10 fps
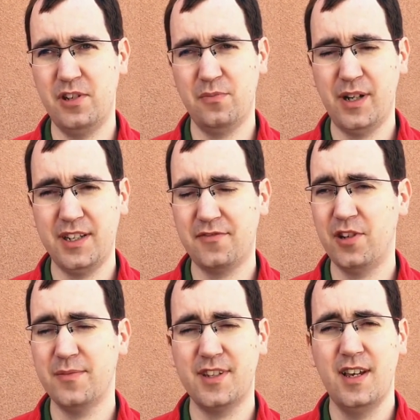your buddies'
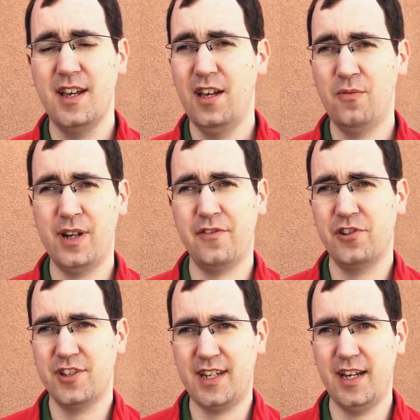firms, whatever.
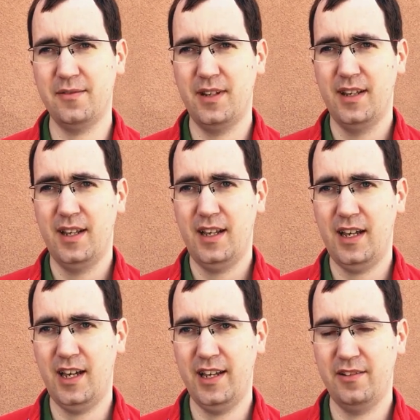Just uh,
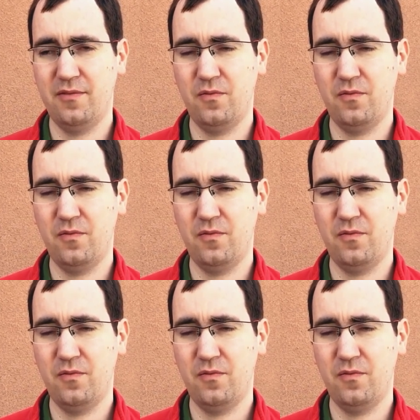uh,